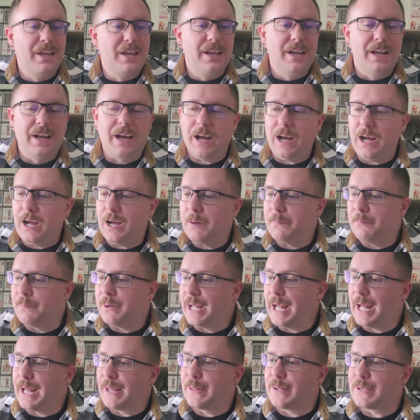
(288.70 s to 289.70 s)
But
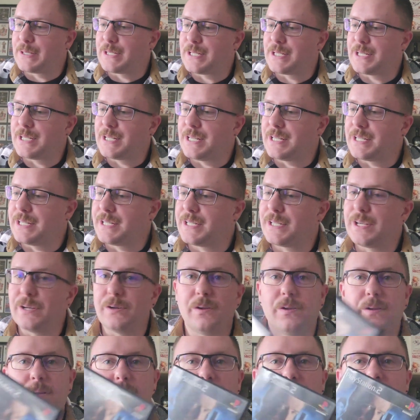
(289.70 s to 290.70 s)
yeah, it's
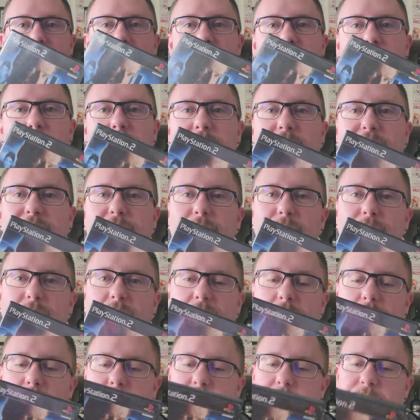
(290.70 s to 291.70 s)
still my favorite
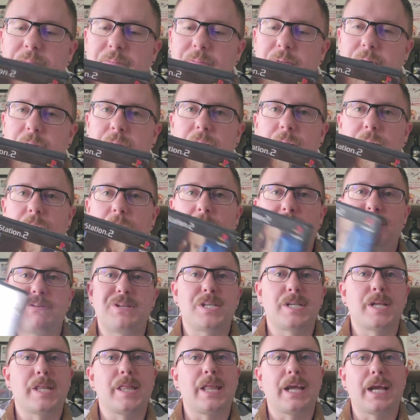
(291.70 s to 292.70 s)
game.
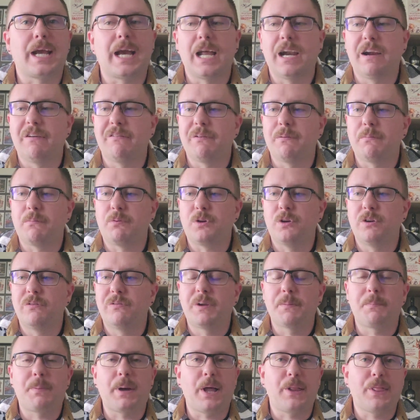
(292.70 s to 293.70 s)
Obviously, they kind of improved
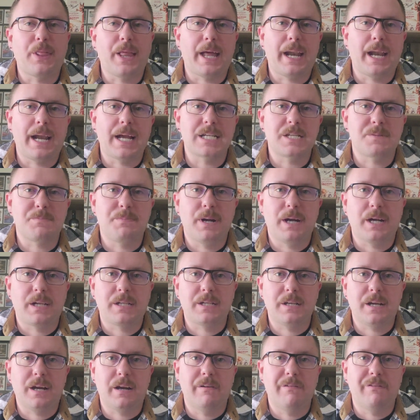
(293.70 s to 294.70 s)
upon that aspect
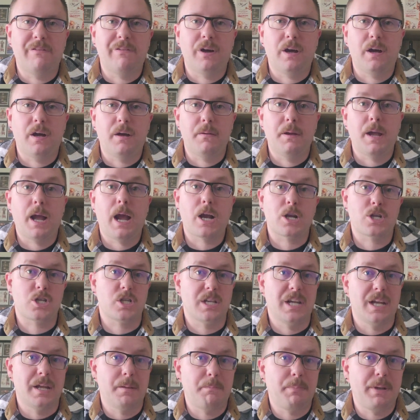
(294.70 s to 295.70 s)
of
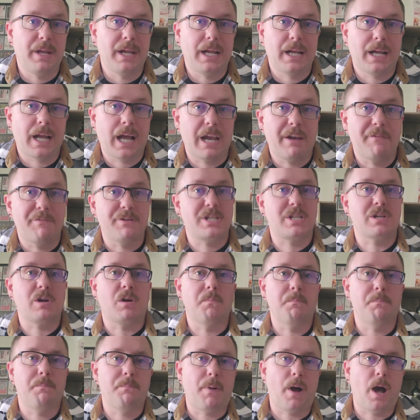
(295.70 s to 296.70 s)
actually it being kind of its
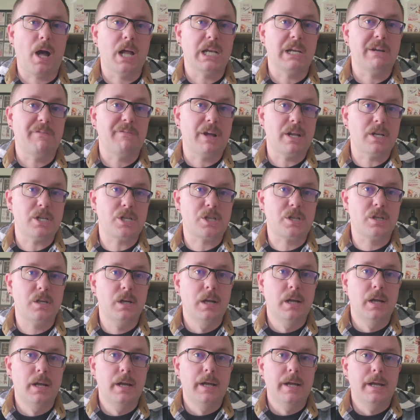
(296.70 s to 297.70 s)
own Bond adventure
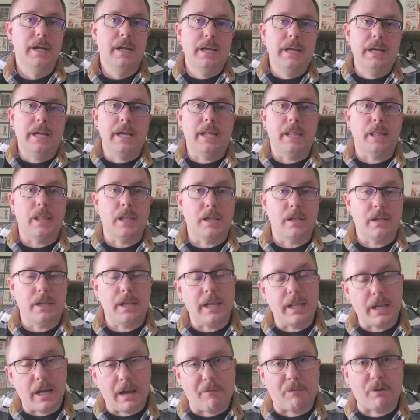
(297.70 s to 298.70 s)

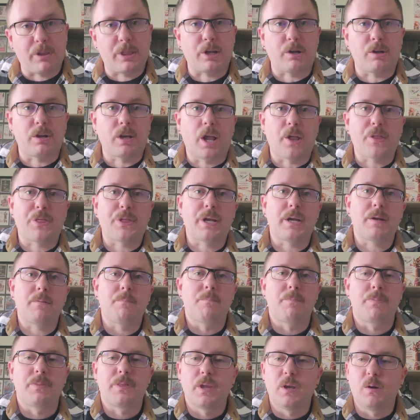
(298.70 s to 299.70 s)
in Everything or Nothing,
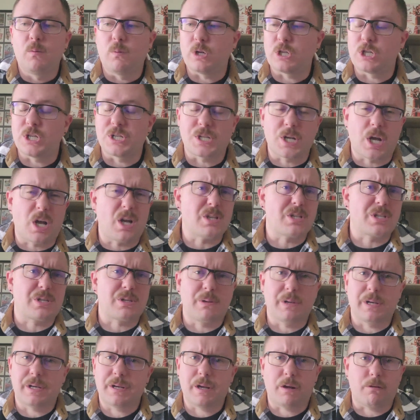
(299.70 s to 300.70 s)
which is
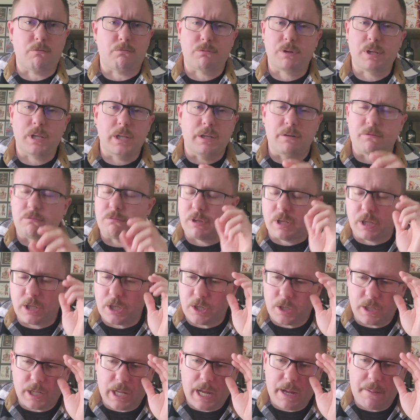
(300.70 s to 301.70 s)
also a really, really
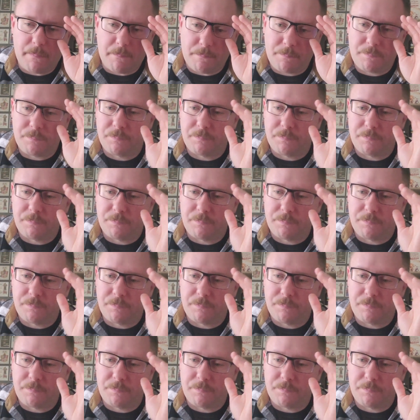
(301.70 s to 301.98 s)
good game.